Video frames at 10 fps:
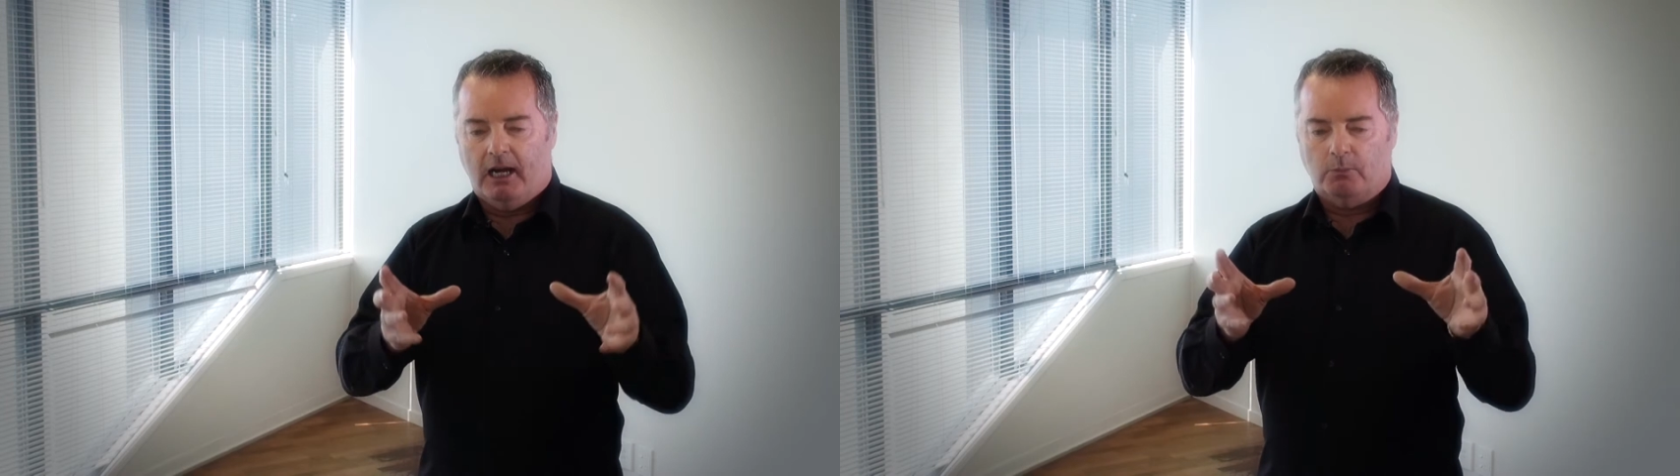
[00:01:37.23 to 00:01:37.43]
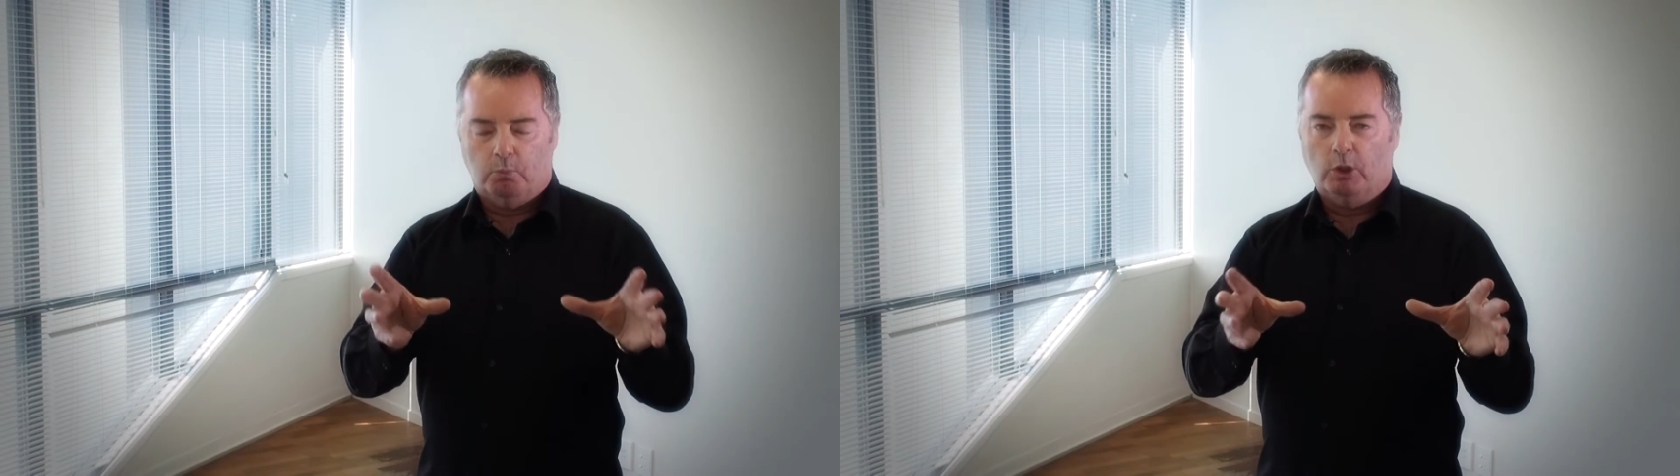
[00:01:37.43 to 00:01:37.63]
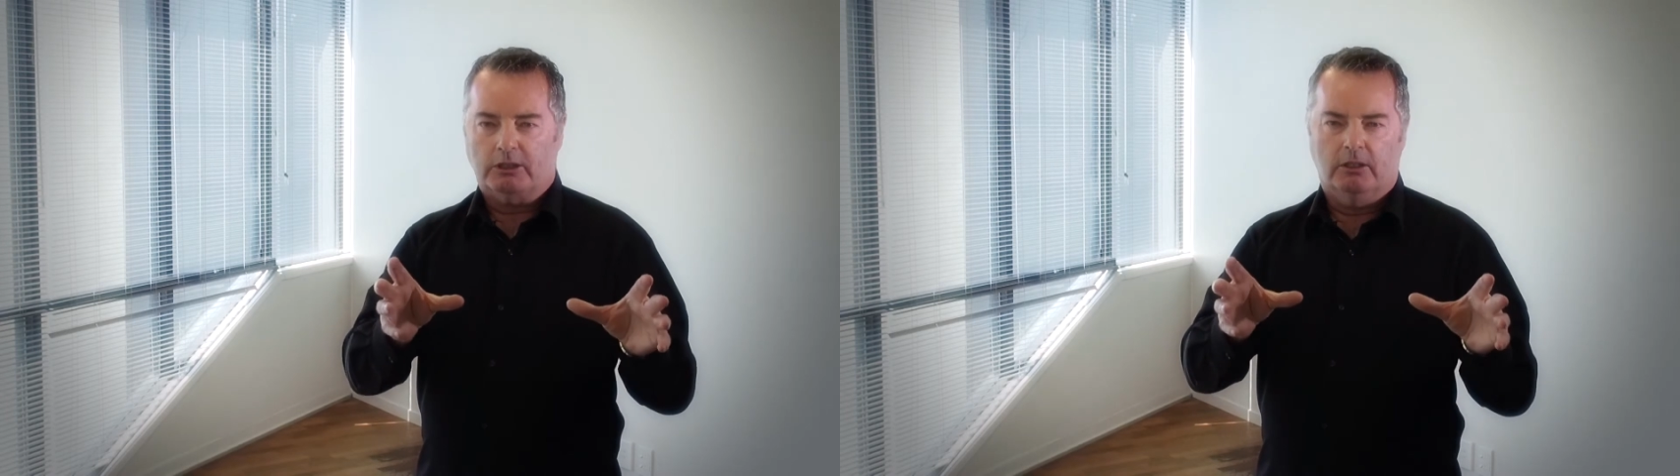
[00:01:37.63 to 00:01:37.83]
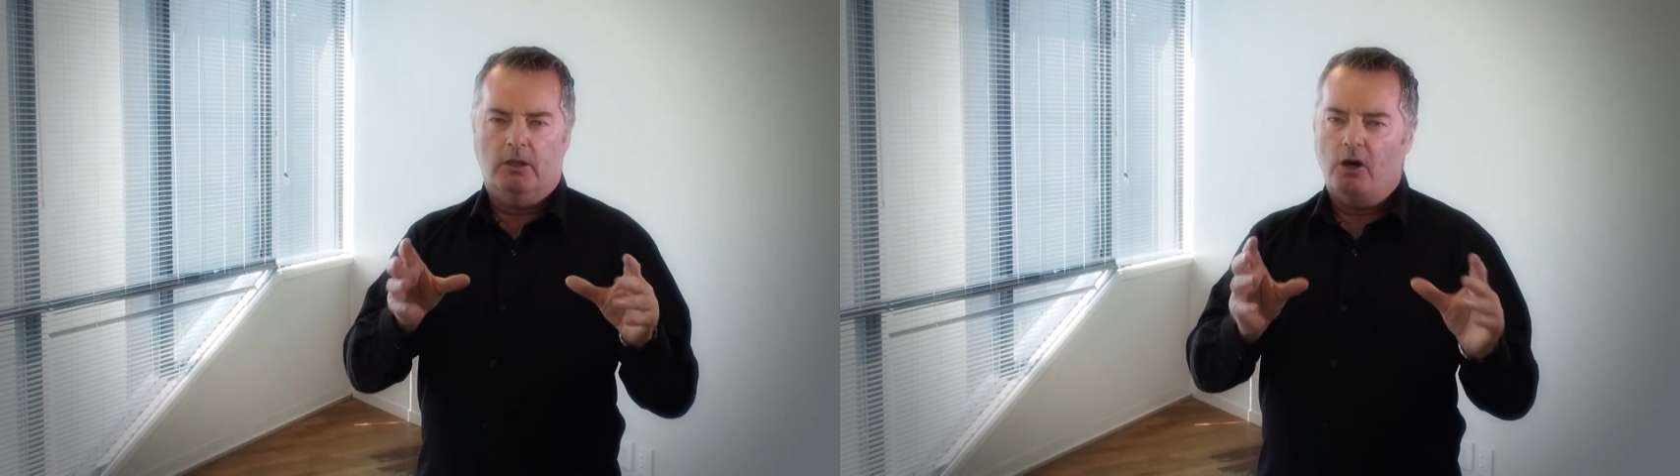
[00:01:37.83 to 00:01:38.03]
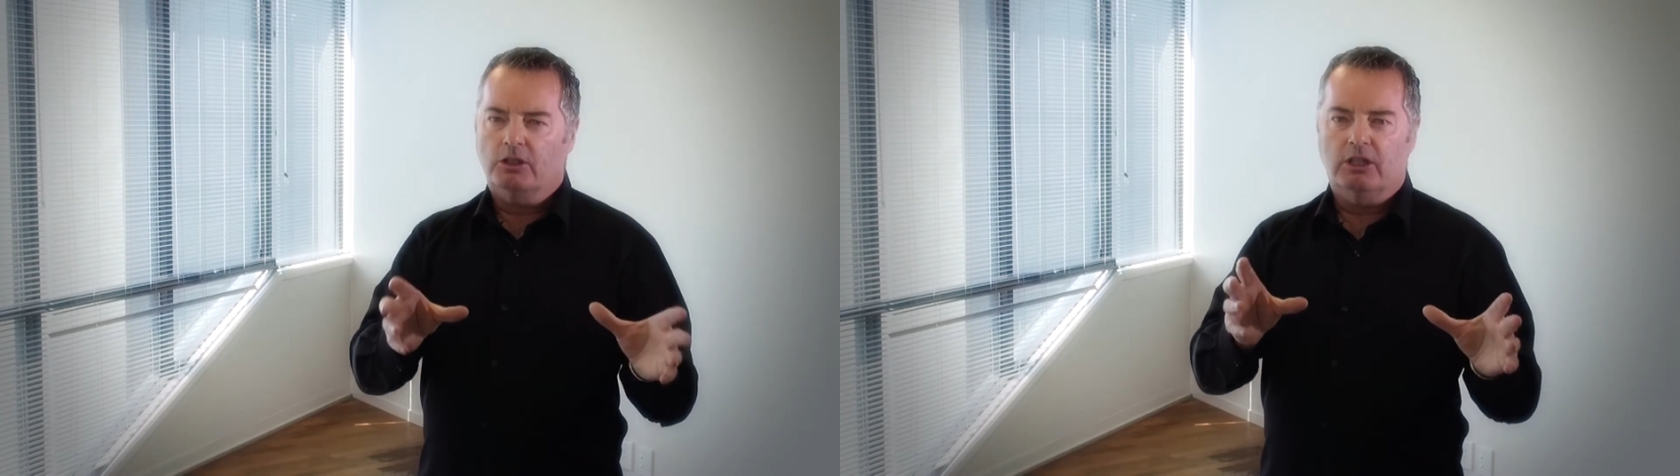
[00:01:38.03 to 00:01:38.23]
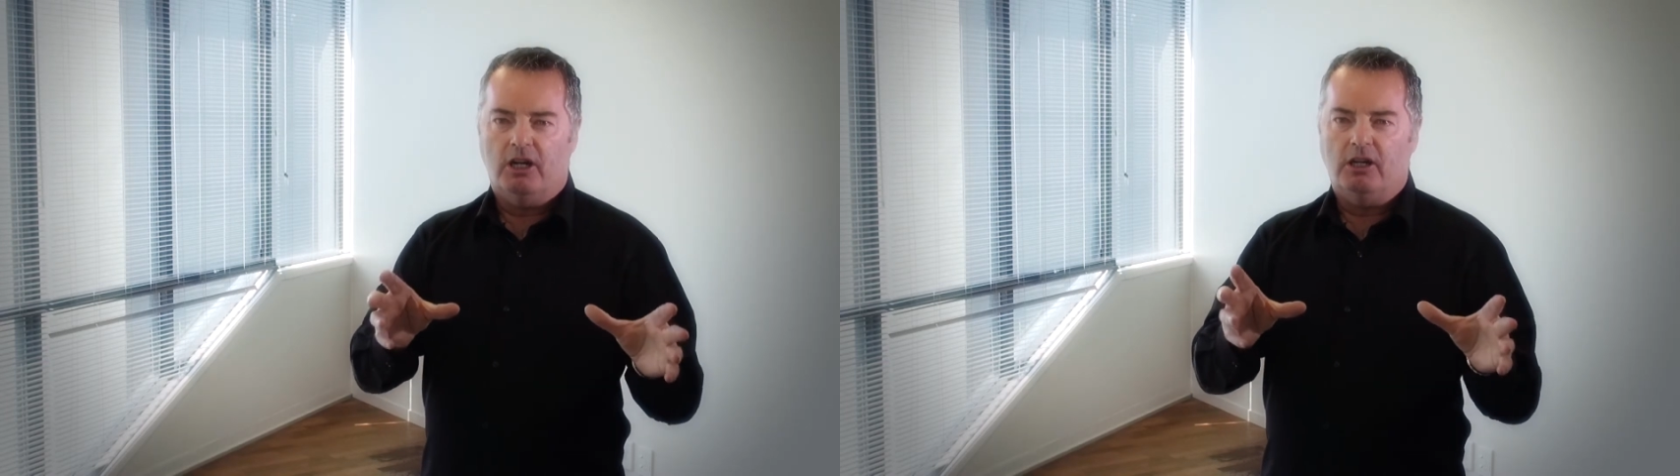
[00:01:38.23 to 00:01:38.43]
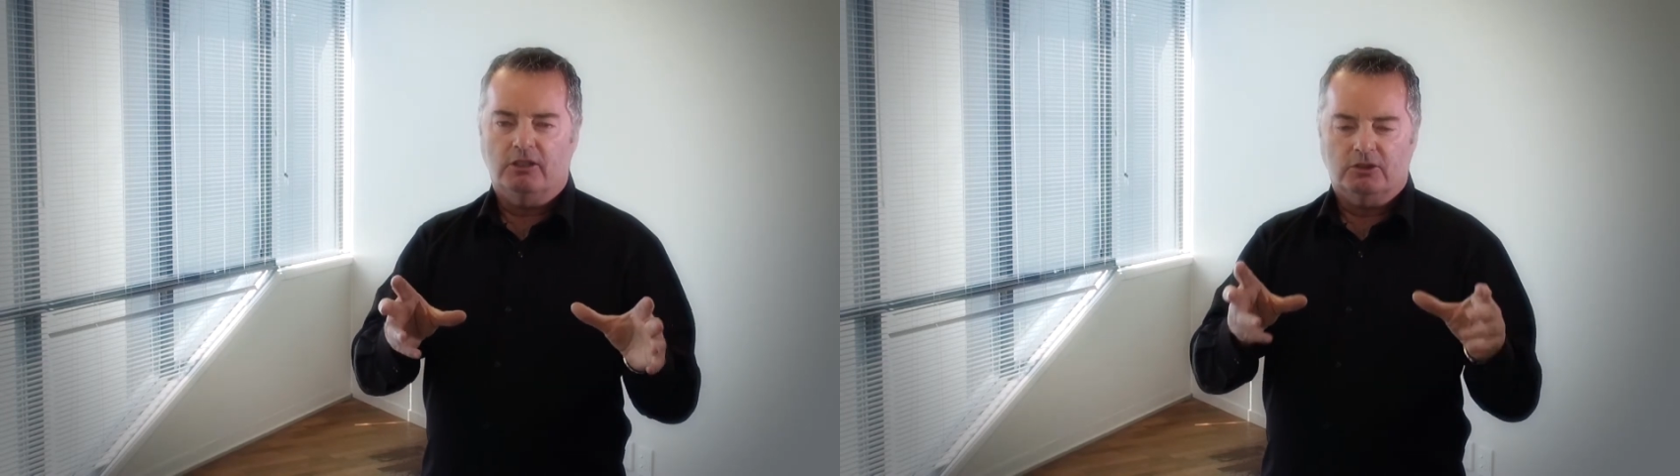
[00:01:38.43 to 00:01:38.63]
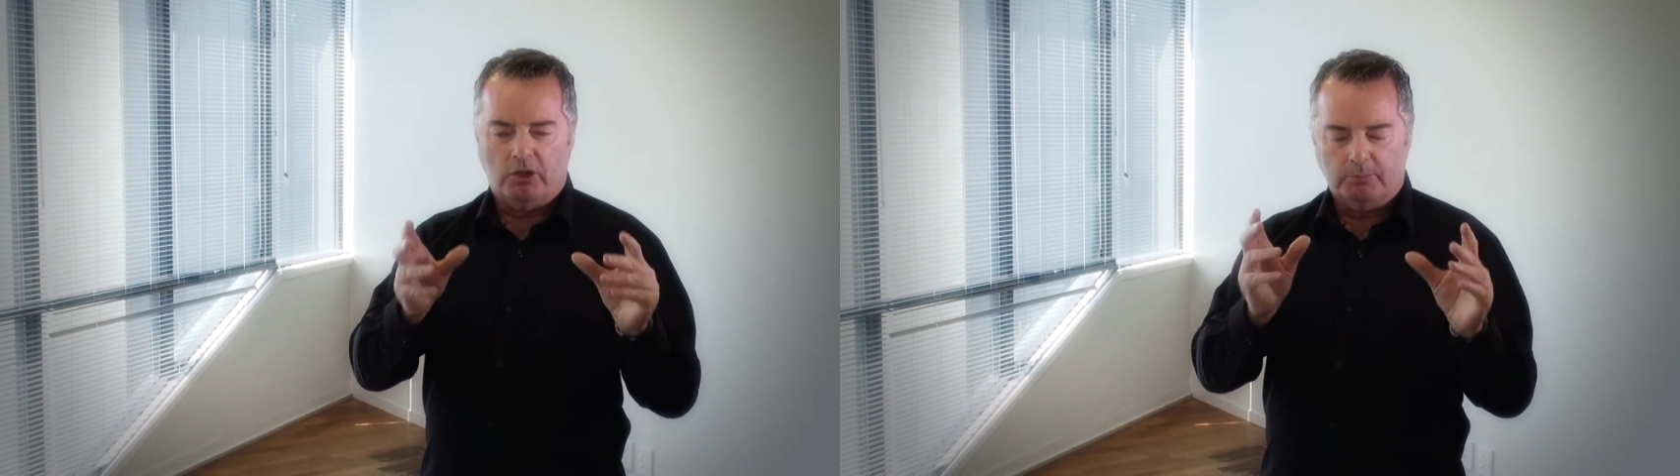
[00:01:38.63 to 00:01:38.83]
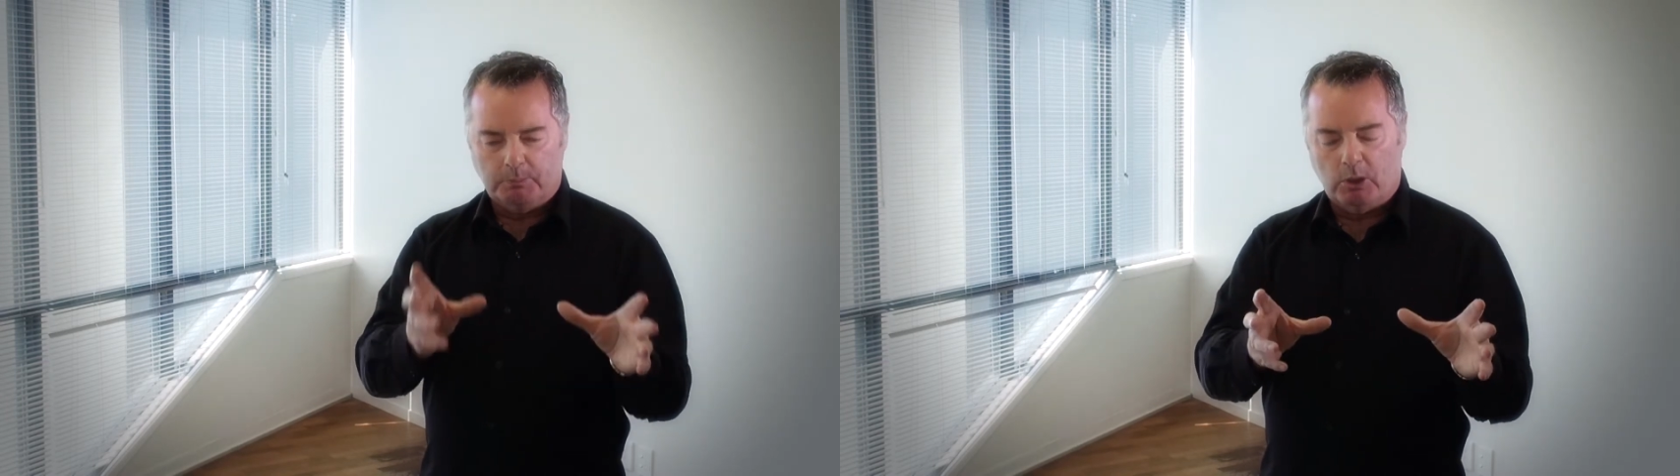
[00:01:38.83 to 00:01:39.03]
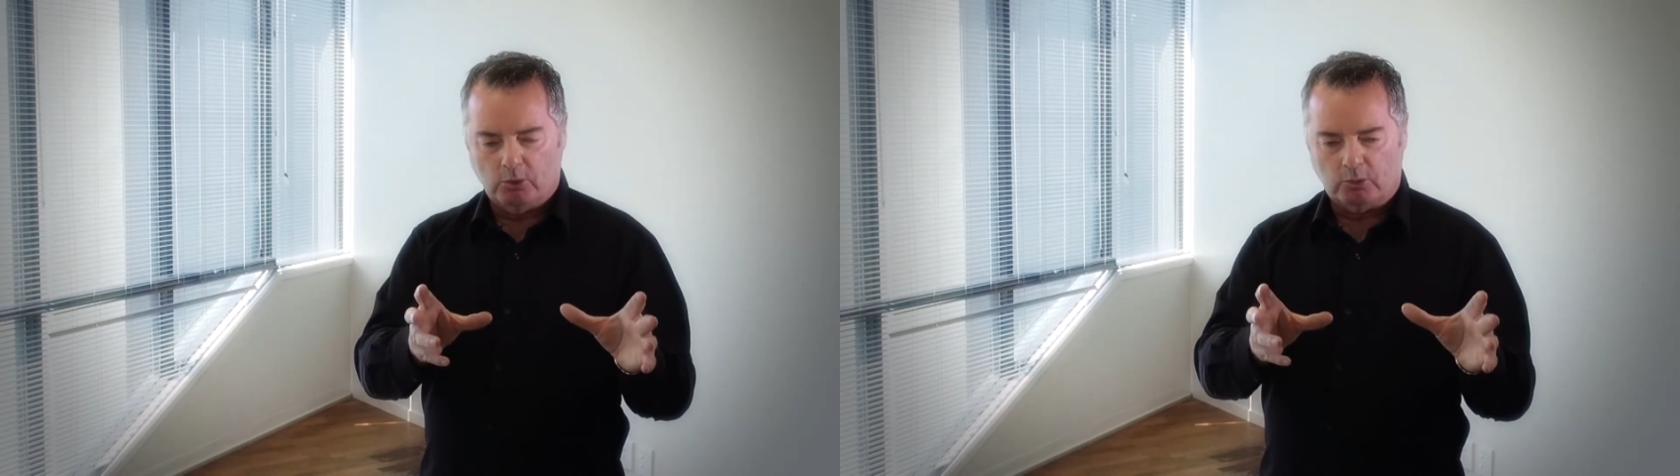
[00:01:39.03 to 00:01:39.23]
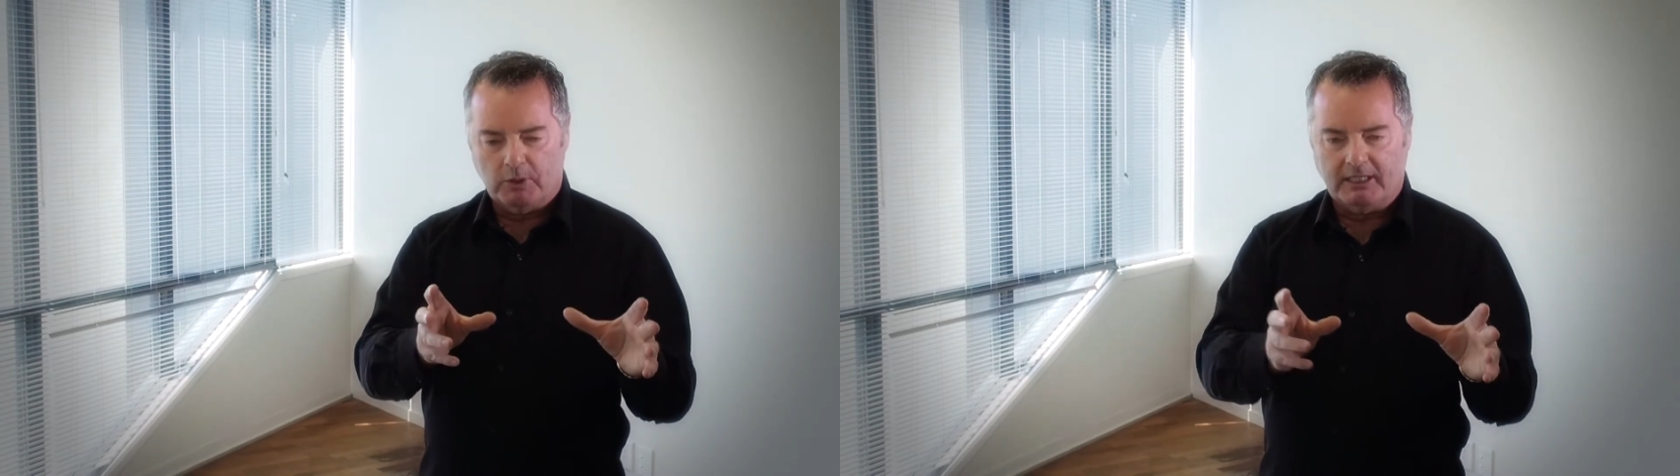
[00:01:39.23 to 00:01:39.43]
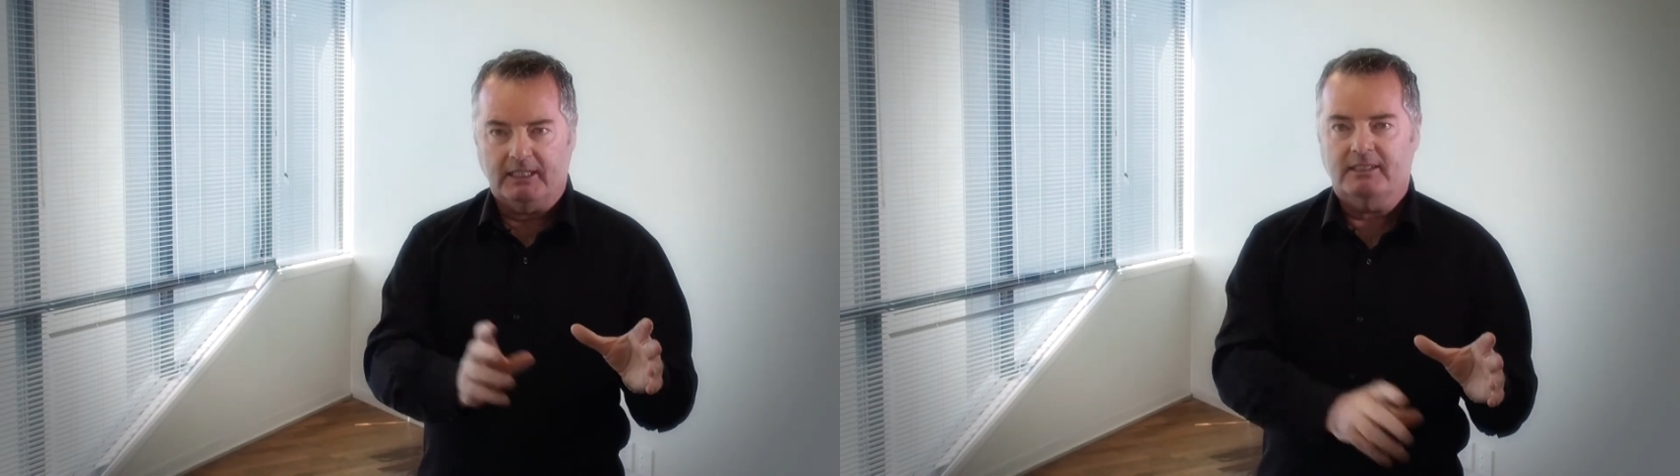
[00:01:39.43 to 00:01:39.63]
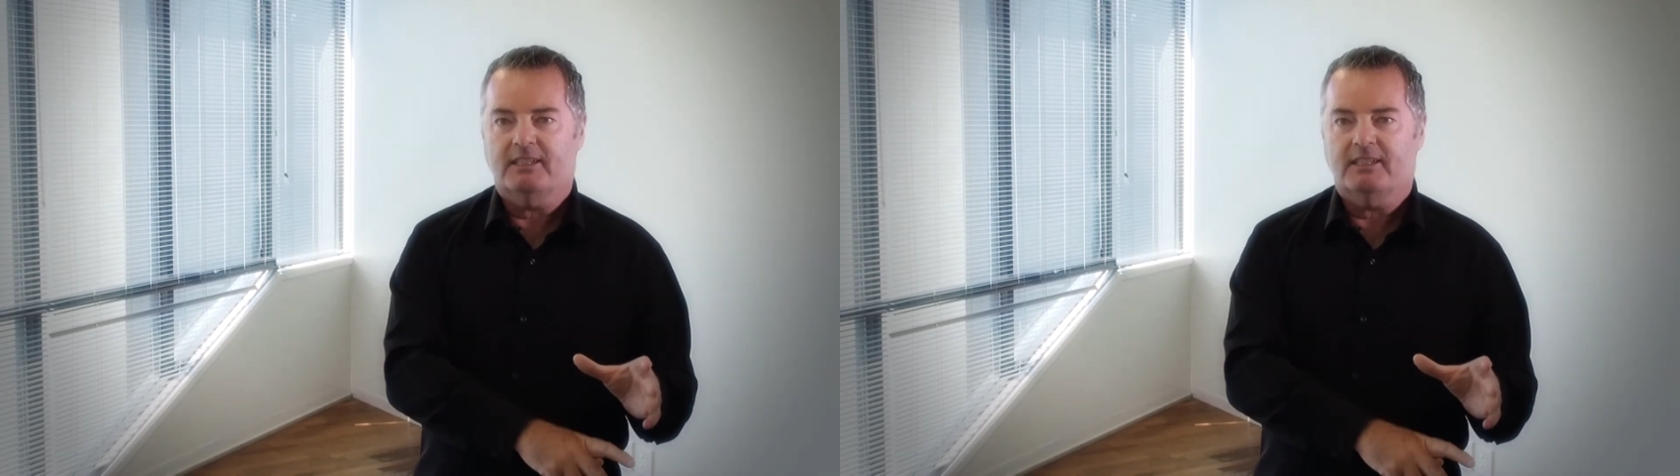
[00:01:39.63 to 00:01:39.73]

I'd worked long and hard, got the proposal ready,